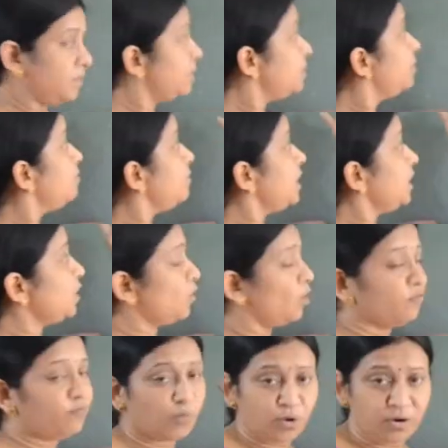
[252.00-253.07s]
meaning
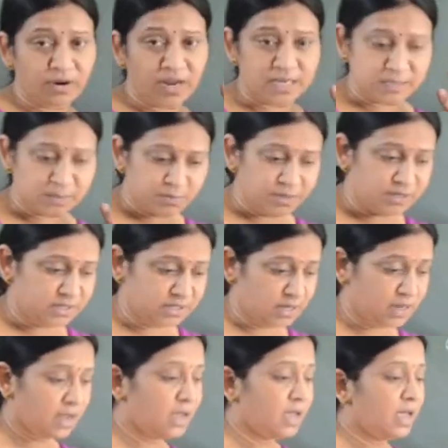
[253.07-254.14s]
of polarizability.
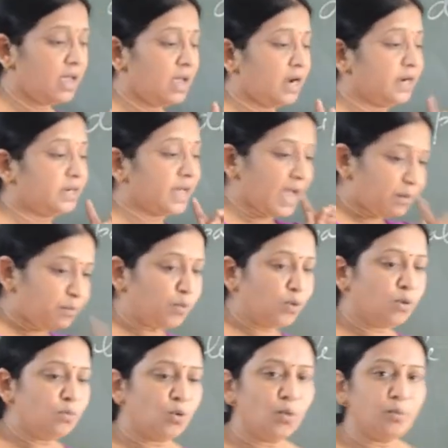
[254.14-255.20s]

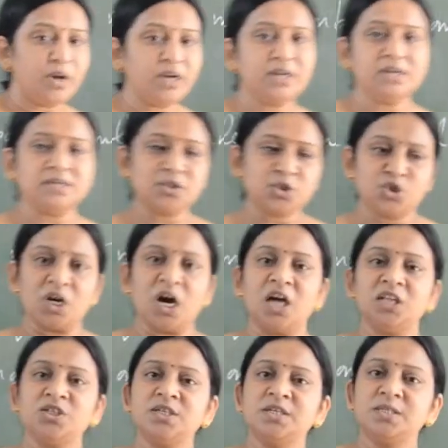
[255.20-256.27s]
Dipole moment is
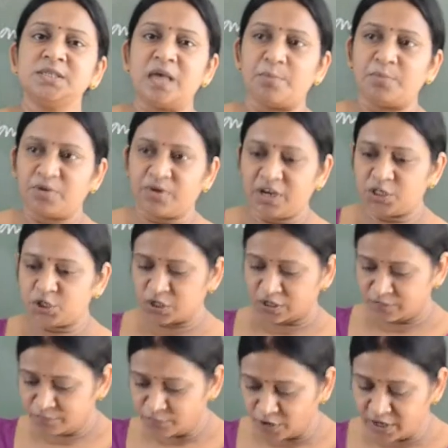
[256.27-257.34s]
charge
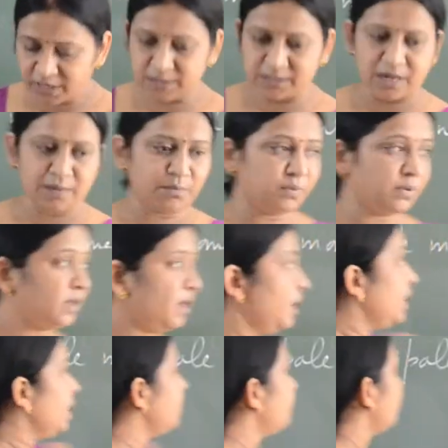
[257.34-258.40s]
separation. For example,
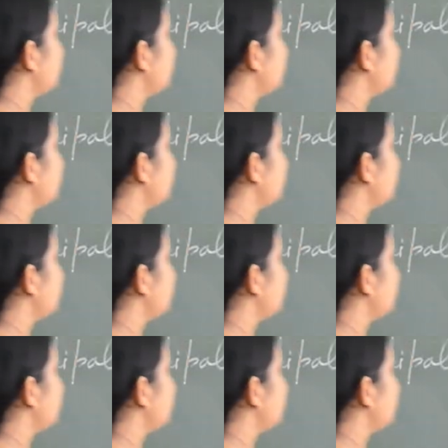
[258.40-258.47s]
if I